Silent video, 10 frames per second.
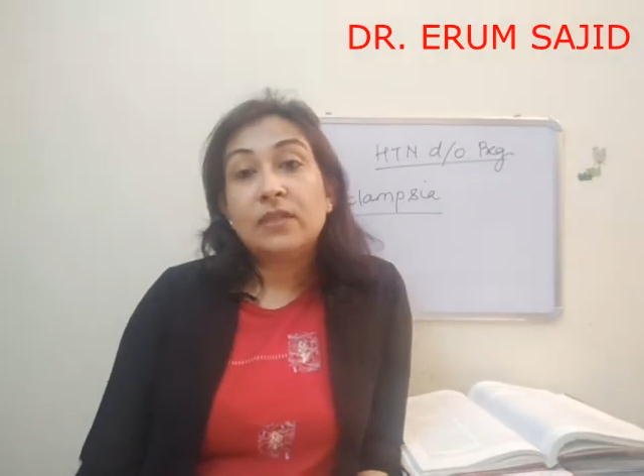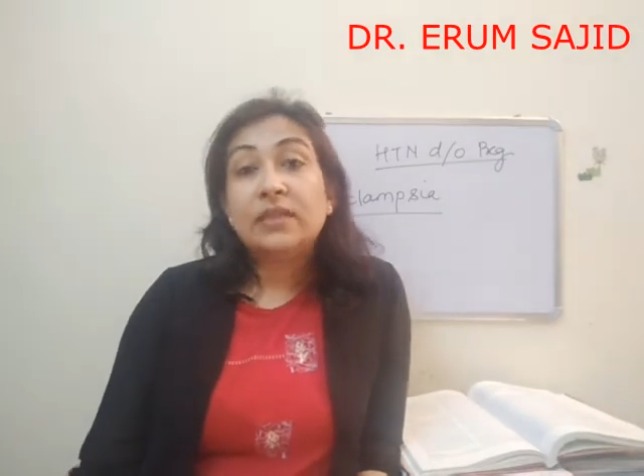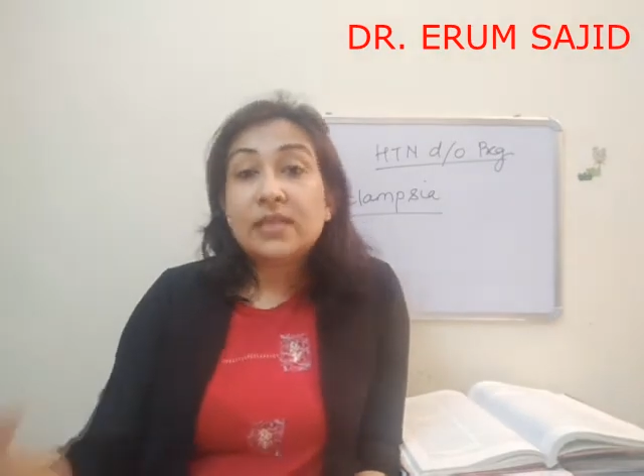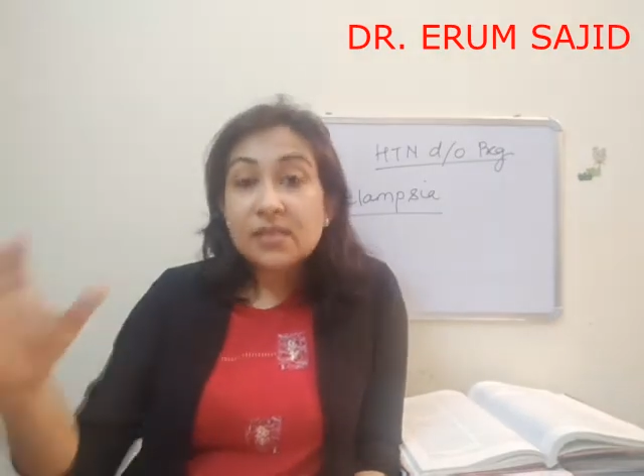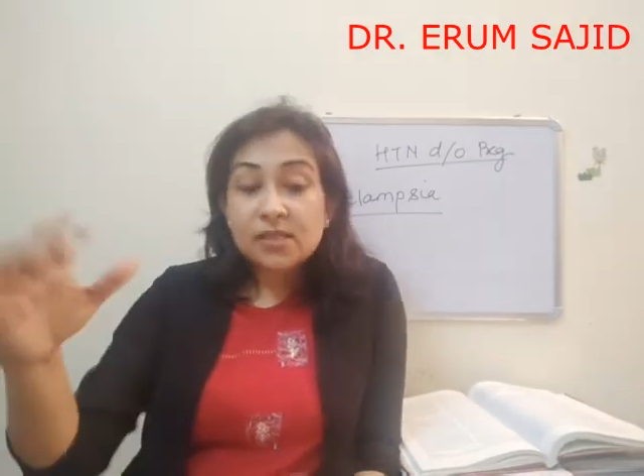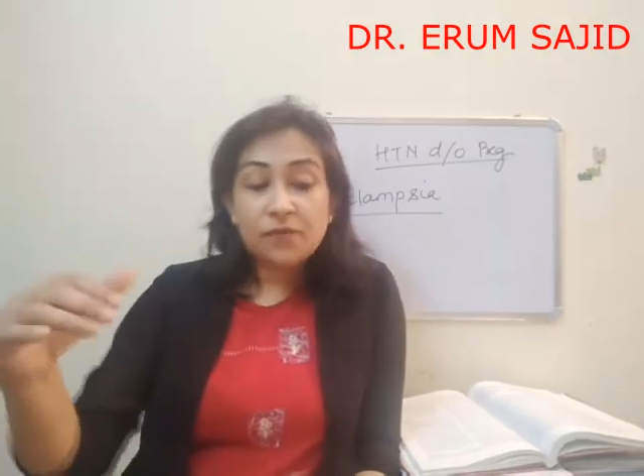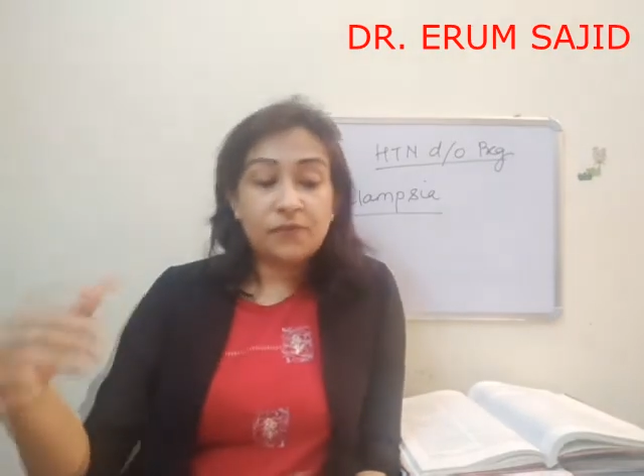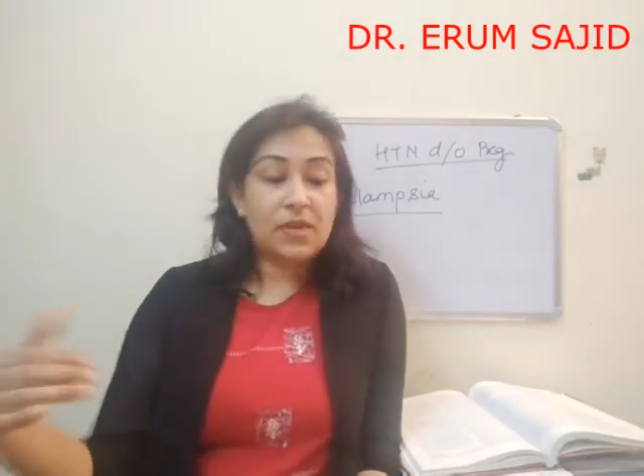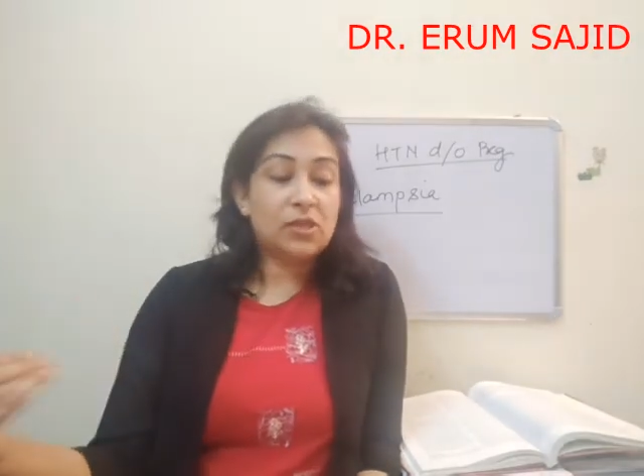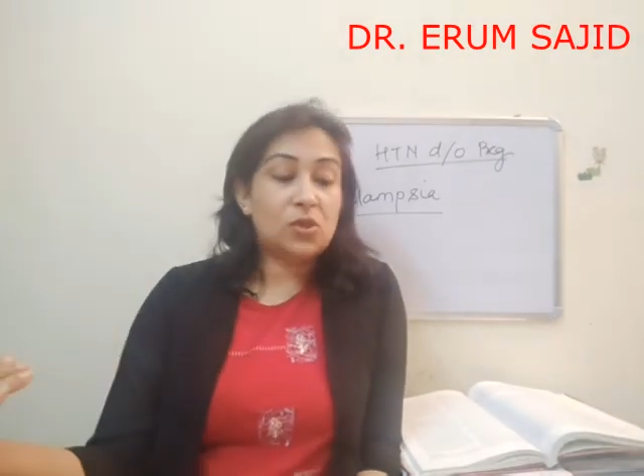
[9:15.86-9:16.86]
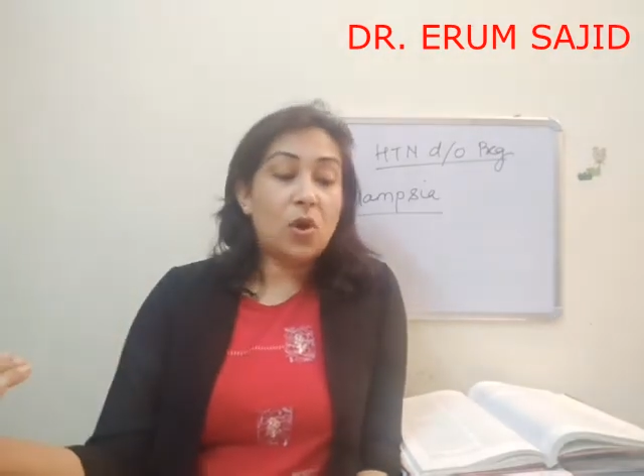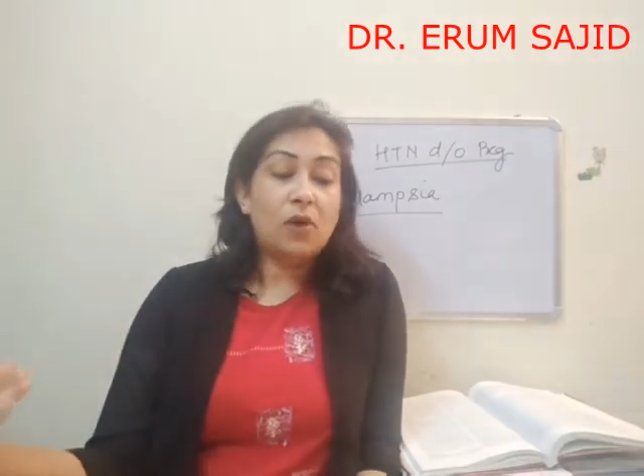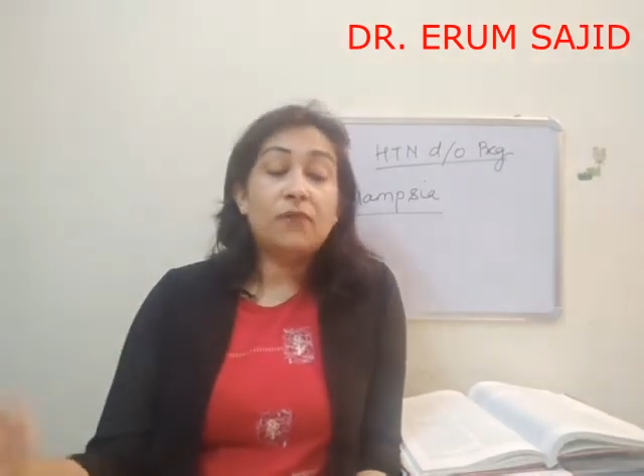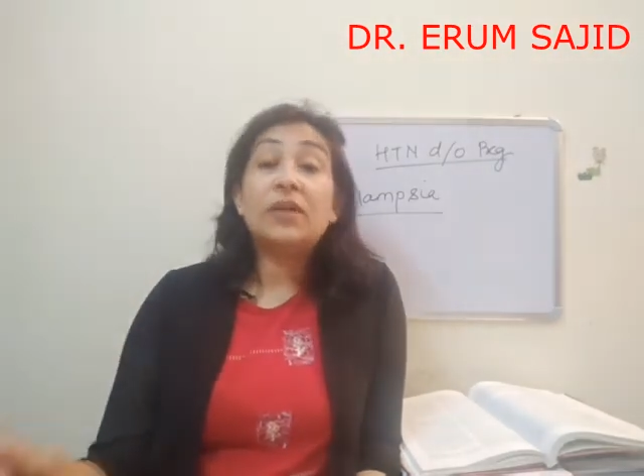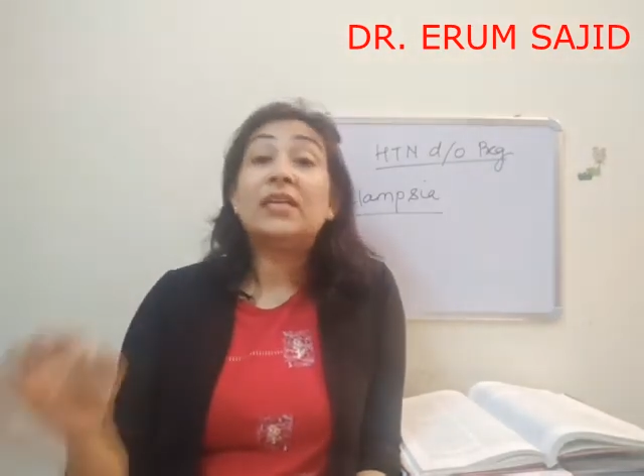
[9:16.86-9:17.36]
This is the phase
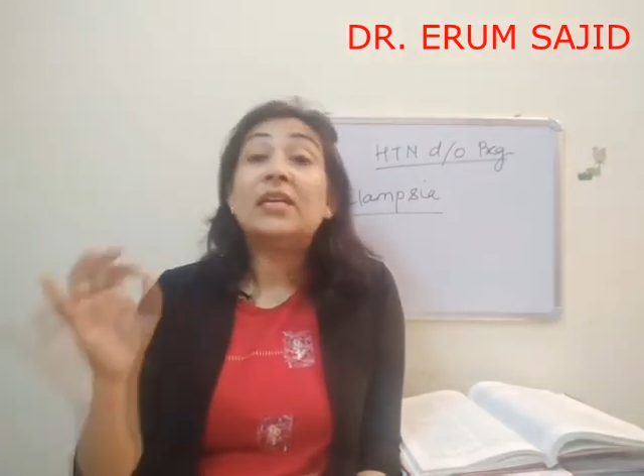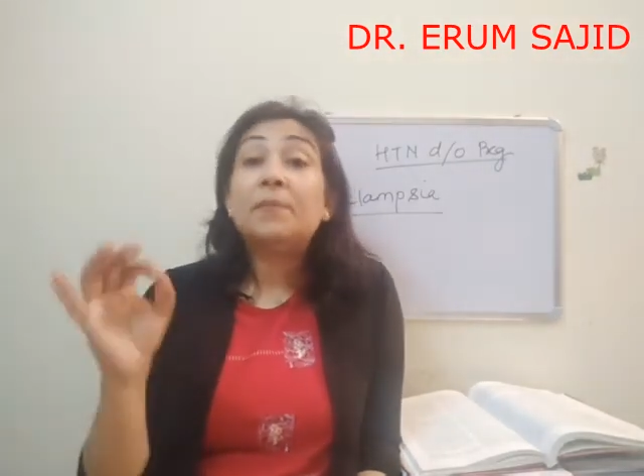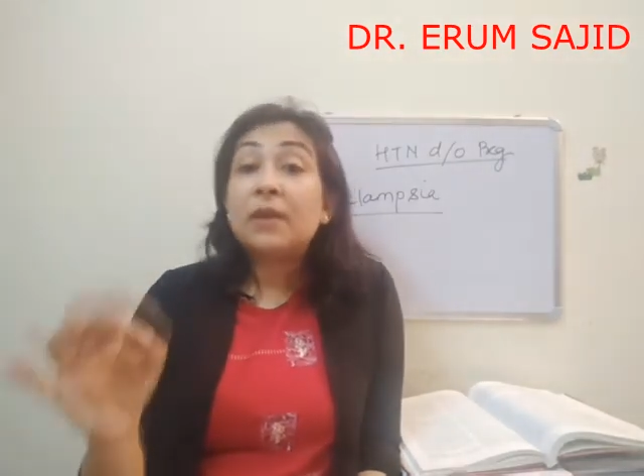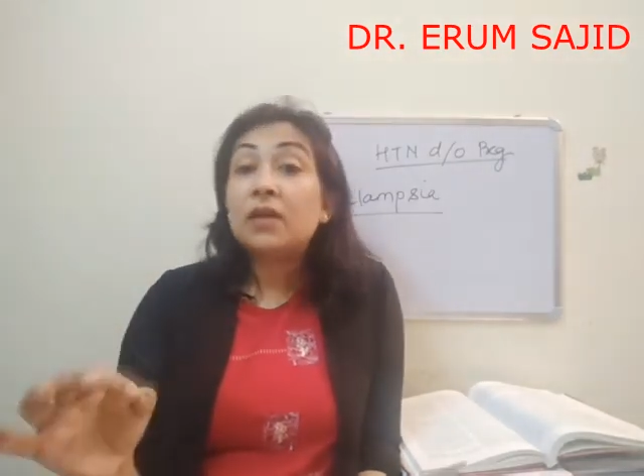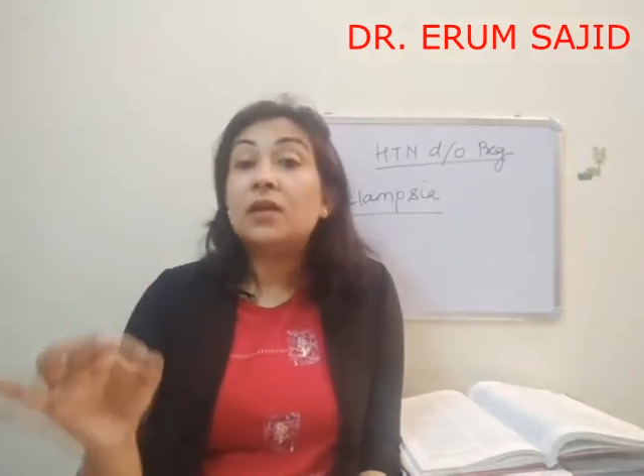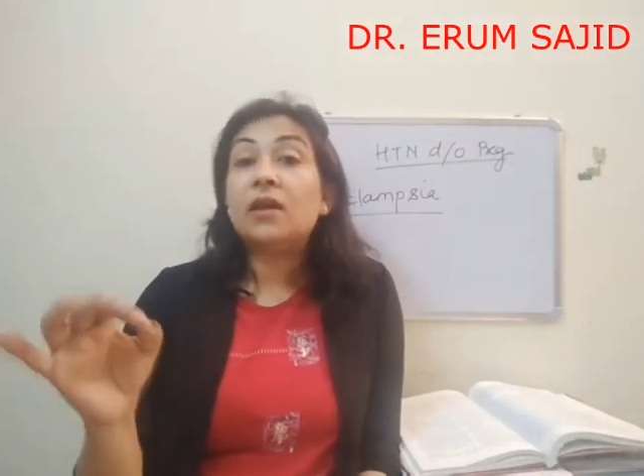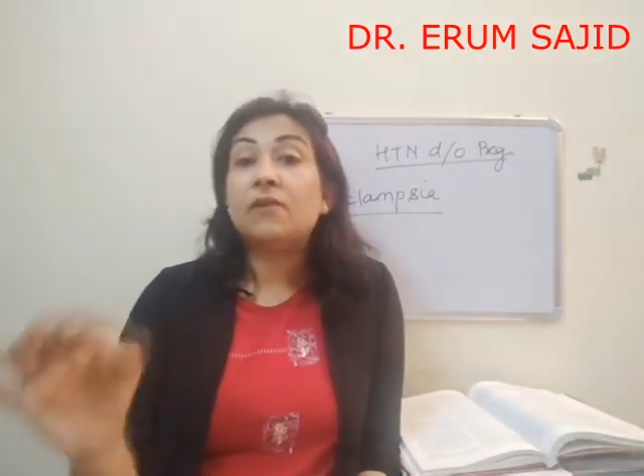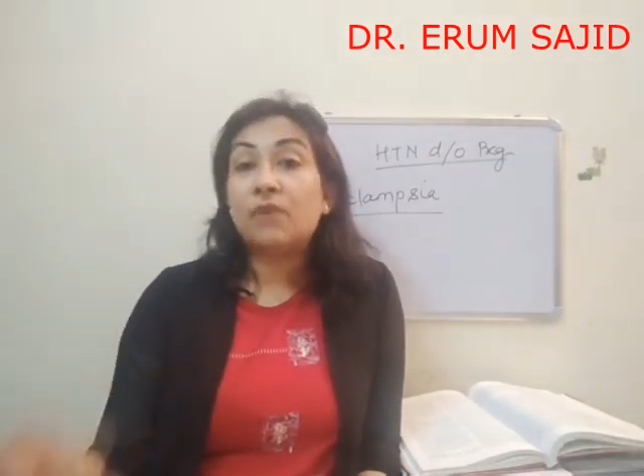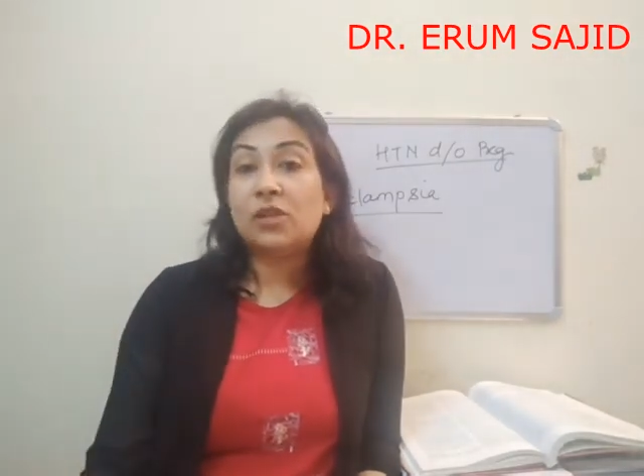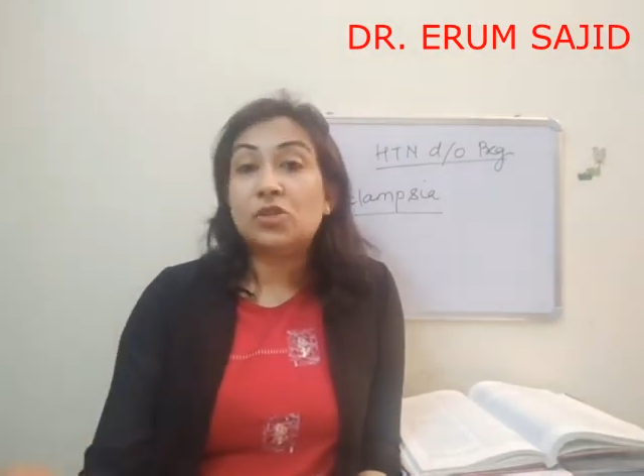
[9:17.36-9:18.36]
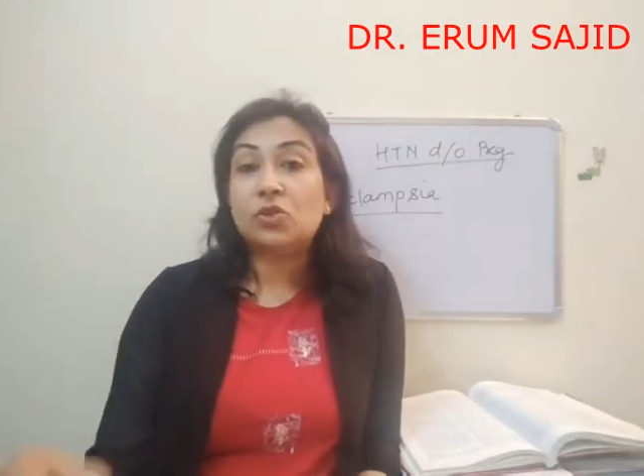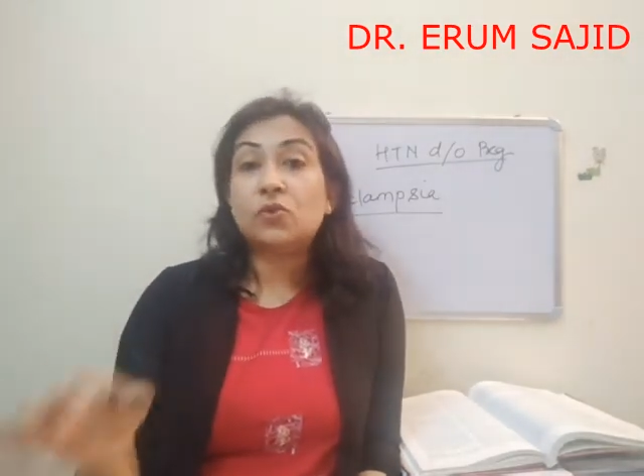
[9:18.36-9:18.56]
of a typical convulsion.